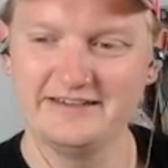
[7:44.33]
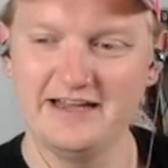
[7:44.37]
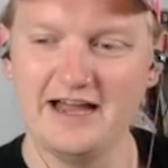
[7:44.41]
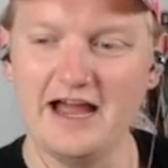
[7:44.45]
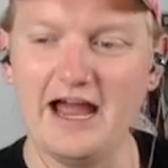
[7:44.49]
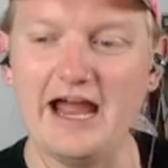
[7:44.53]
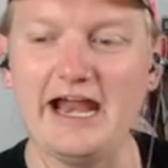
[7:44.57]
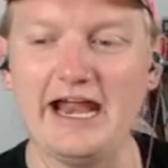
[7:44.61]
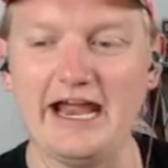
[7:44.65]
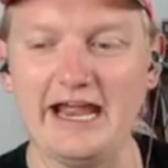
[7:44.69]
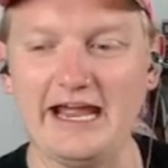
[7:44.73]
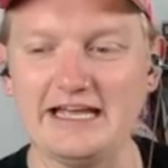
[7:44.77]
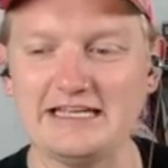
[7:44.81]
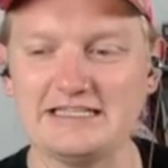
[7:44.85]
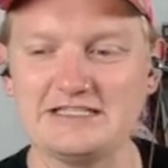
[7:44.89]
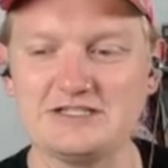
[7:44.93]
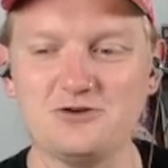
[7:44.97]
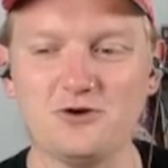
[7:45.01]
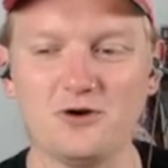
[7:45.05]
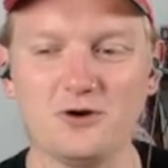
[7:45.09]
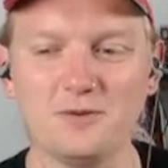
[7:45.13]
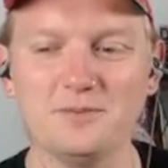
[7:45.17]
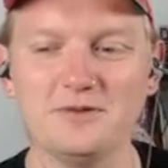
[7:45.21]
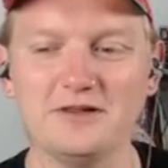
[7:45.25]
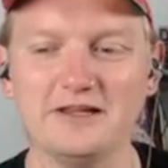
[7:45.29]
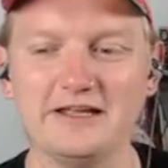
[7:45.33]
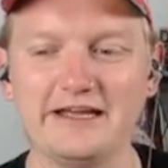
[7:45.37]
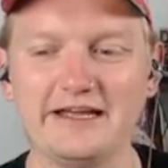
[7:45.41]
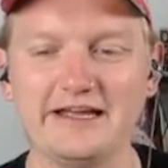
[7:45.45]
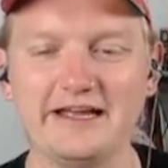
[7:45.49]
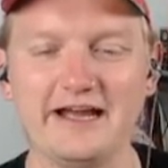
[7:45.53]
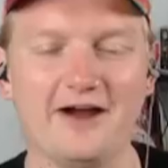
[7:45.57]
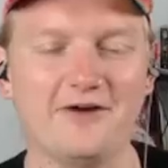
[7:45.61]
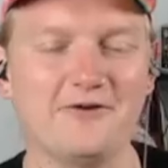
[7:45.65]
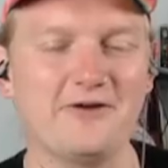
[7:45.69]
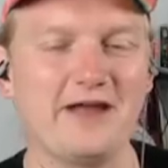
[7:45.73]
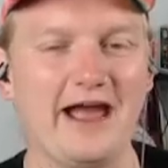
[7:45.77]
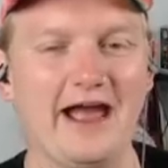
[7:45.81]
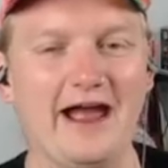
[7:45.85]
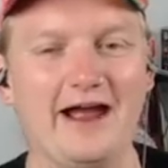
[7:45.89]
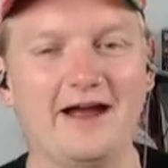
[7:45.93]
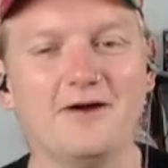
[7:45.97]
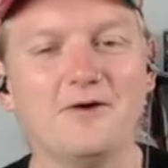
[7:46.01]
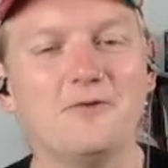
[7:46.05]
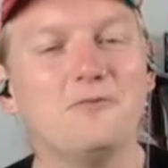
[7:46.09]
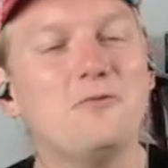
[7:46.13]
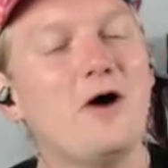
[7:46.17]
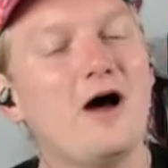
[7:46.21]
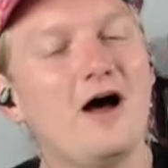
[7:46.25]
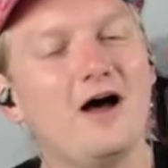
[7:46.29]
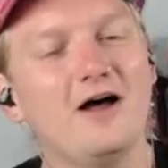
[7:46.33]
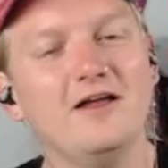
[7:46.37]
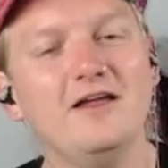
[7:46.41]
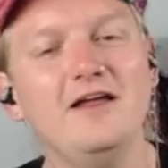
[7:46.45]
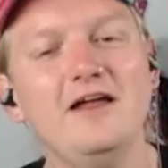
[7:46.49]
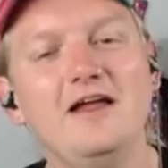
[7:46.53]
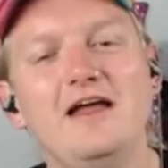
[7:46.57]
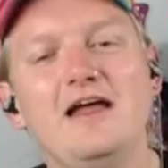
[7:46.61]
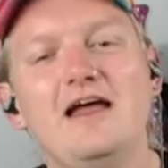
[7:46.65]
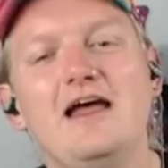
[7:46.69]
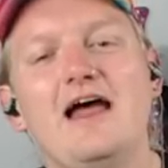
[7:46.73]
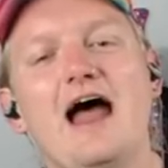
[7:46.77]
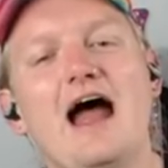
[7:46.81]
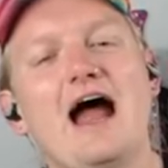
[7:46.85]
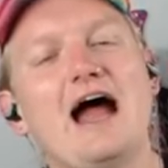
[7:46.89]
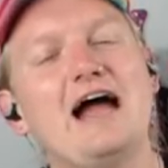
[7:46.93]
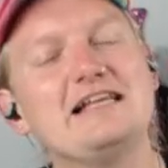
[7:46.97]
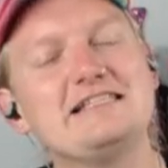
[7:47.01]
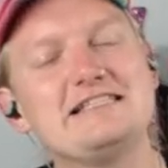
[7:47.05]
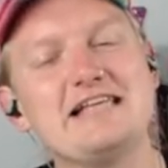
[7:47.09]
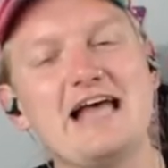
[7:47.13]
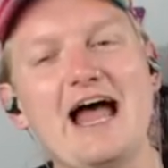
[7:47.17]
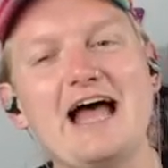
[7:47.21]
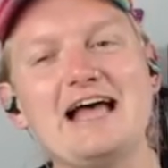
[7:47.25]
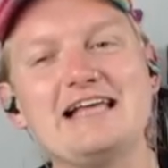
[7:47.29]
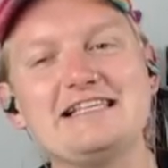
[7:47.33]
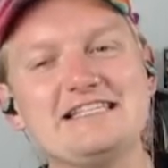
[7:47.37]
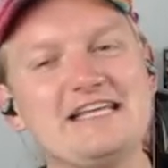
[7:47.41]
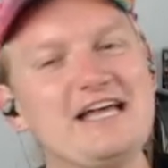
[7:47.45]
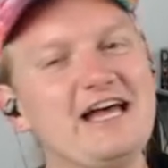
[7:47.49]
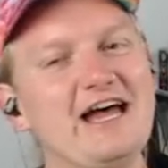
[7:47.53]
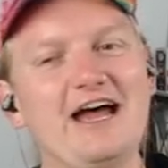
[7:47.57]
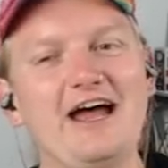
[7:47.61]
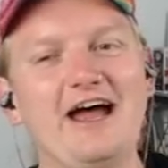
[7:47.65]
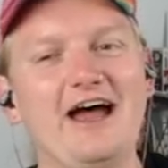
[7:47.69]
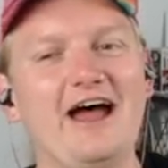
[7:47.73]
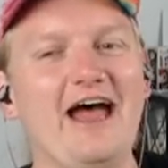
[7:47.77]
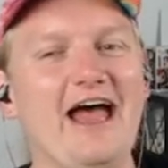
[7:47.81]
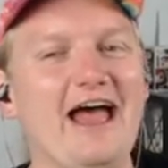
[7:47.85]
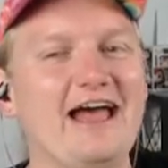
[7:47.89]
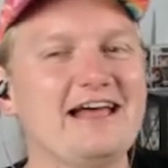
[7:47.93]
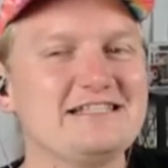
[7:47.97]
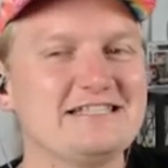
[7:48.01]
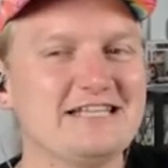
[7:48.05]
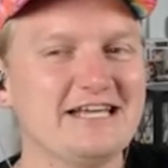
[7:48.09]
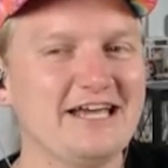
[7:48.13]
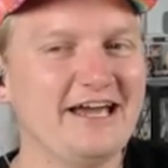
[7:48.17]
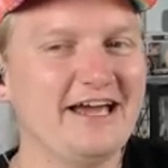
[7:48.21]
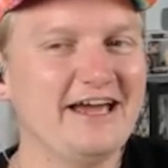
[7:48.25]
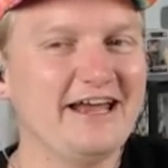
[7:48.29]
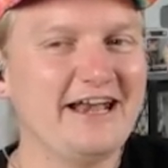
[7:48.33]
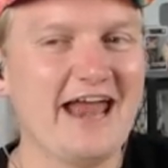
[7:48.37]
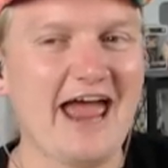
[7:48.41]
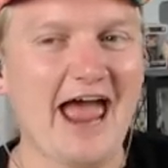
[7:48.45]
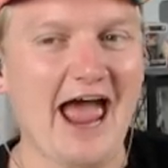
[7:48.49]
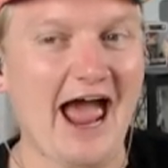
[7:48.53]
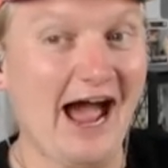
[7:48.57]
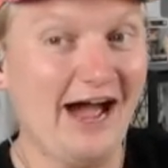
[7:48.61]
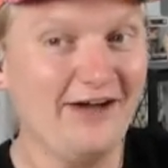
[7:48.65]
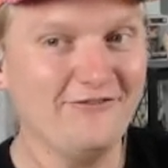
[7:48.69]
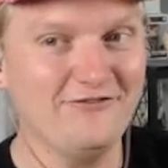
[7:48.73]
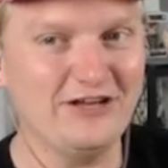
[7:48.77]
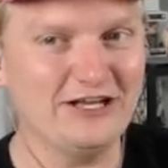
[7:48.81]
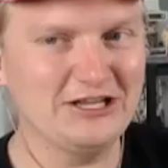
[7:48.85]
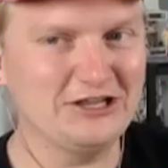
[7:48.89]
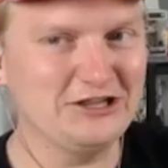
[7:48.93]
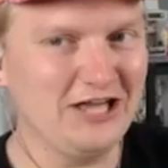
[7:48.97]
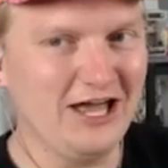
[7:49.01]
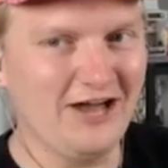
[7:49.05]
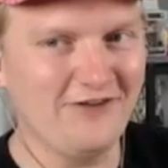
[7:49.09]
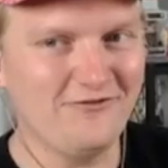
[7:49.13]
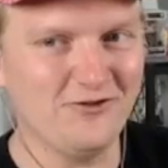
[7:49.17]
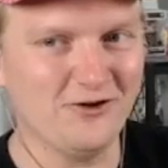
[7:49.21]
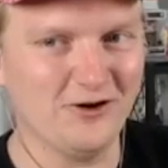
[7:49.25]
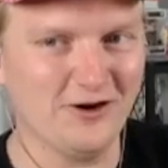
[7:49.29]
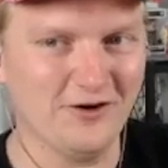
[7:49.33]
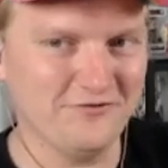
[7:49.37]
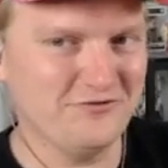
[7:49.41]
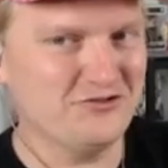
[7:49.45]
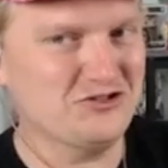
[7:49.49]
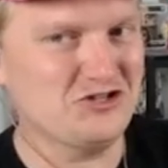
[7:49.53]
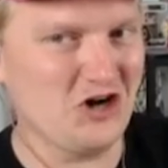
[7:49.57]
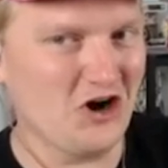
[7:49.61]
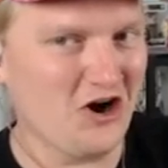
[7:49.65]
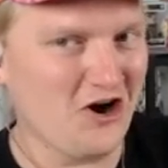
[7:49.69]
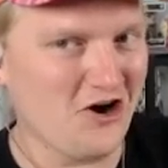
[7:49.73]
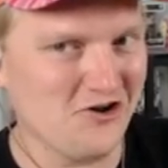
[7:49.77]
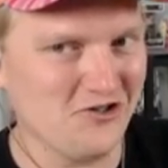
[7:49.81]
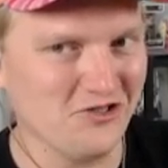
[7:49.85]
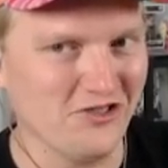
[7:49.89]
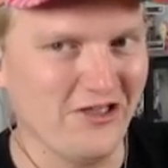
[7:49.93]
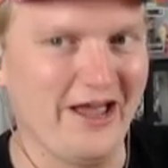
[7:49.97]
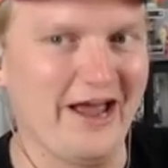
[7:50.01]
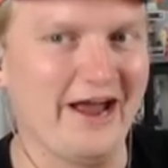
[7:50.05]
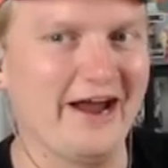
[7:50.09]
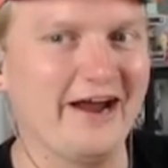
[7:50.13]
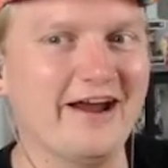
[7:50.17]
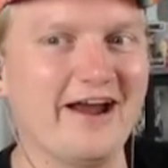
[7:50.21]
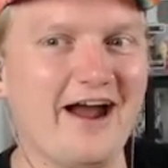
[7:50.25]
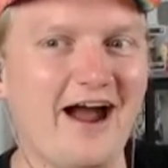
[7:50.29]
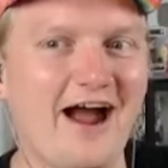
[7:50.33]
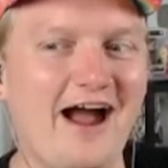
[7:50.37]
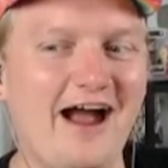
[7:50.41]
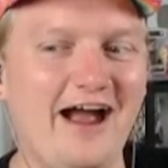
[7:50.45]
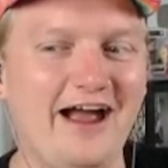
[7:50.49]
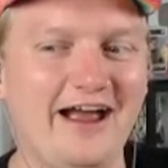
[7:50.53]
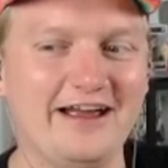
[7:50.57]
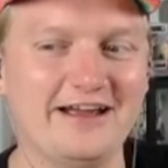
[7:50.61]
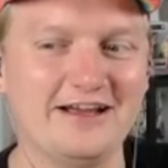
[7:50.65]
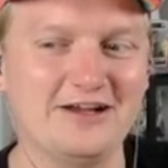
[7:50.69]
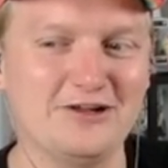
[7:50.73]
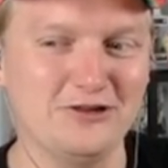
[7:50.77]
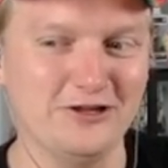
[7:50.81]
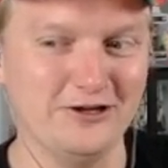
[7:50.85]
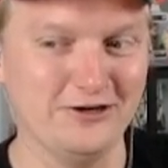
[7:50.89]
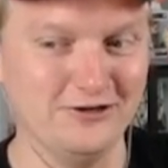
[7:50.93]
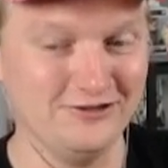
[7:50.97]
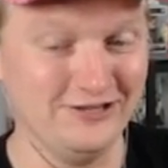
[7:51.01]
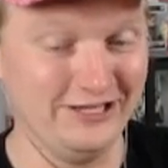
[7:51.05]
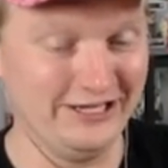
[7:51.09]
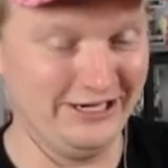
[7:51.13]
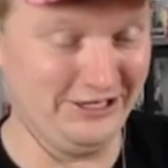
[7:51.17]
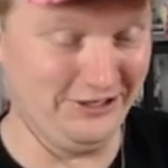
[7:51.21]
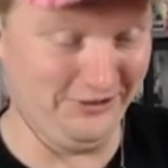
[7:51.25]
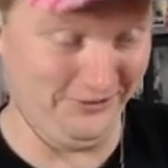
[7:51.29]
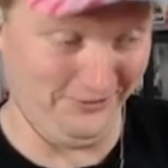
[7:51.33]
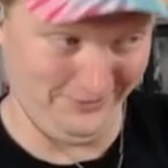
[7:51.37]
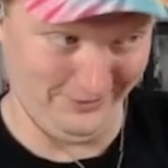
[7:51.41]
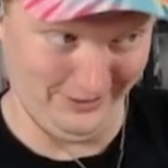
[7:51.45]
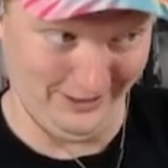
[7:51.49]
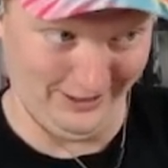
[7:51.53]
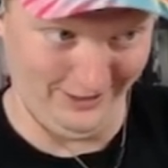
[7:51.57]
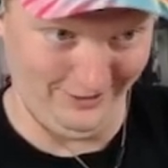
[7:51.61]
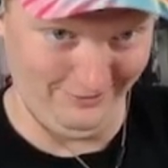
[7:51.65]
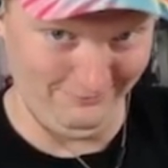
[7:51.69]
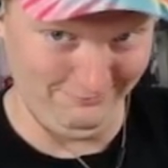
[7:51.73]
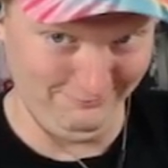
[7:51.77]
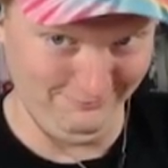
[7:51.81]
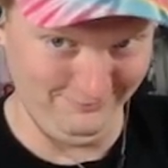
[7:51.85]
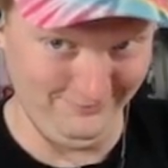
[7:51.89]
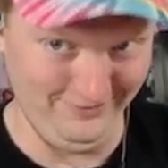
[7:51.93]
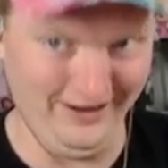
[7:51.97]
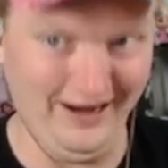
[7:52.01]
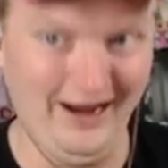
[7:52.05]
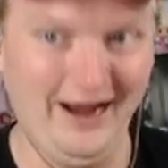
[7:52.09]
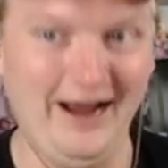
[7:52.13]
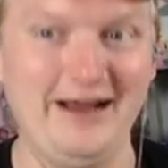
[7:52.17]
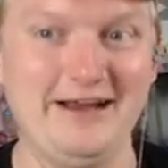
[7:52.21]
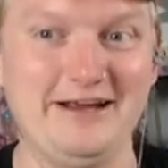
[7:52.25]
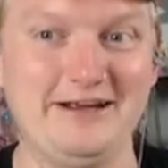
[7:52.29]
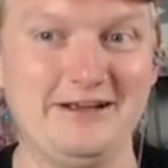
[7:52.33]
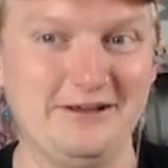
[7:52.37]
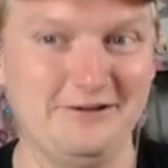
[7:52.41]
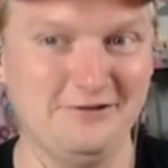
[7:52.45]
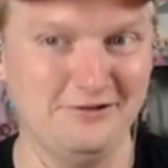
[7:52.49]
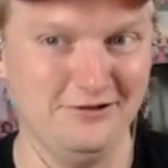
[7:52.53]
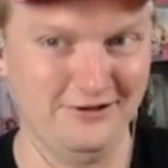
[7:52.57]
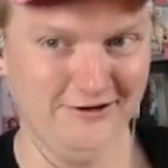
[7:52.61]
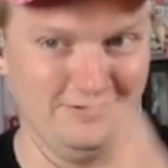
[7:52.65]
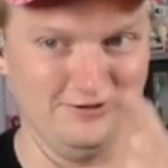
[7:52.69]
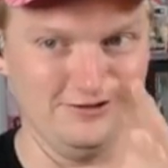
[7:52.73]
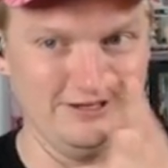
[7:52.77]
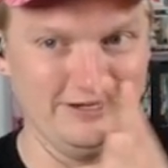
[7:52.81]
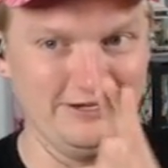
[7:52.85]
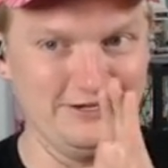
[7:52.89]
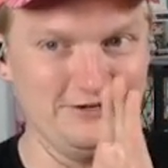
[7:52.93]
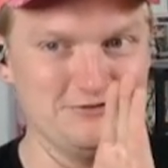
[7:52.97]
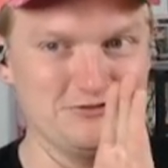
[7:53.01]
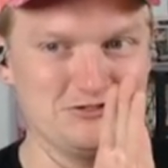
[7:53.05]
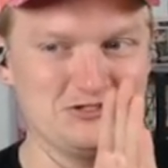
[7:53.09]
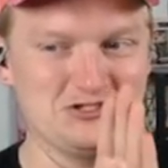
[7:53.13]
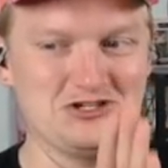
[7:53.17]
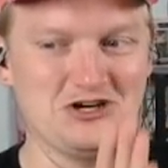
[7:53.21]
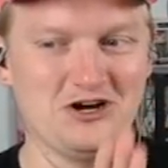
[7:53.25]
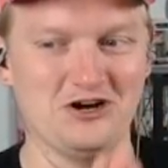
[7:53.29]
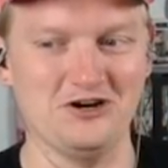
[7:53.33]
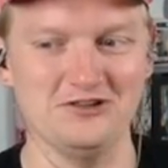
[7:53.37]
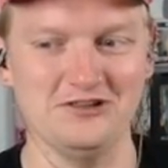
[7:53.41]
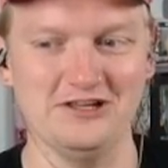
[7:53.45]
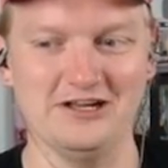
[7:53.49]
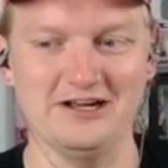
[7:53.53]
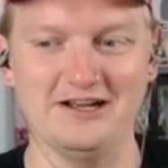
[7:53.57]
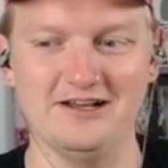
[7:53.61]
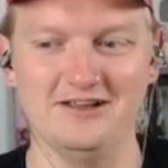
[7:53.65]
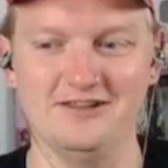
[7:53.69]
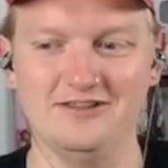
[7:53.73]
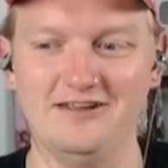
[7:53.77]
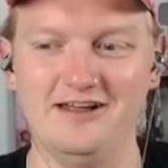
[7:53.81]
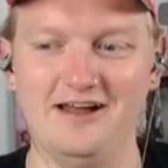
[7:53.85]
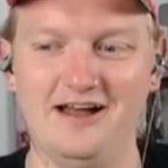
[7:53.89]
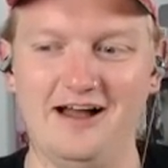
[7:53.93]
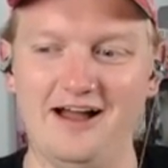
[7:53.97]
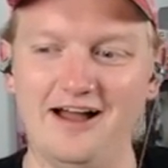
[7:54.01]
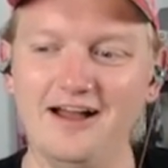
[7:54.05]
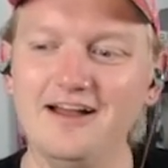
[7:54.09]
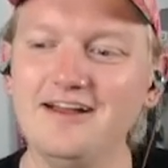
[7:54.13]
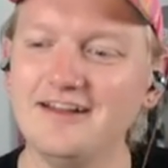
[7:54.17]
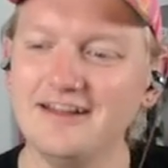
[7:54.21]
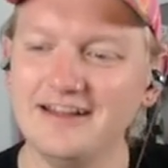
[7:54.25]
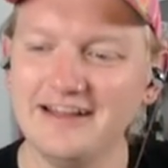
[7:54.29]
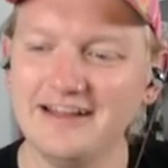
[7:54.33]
It is normally? Okay. Well, as an avid lover of garlic, I clearly knew that. I clearly use garlic a lot.